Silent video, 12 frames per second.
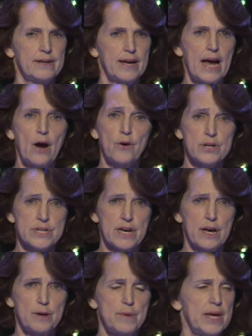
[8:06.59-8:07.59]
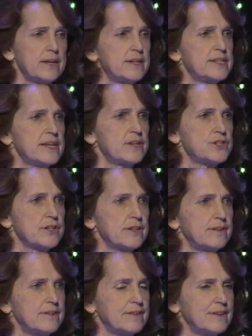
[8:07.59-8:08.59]
our time and attention
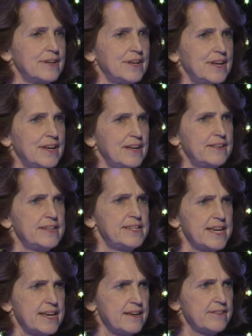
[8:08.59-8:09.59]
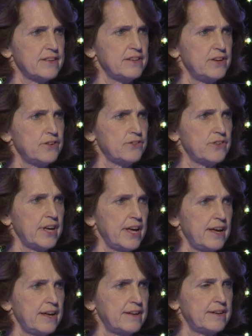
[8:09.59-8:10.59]
in the days and years
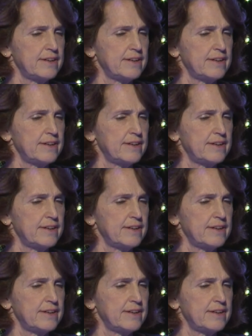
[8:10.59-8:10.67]
ahead.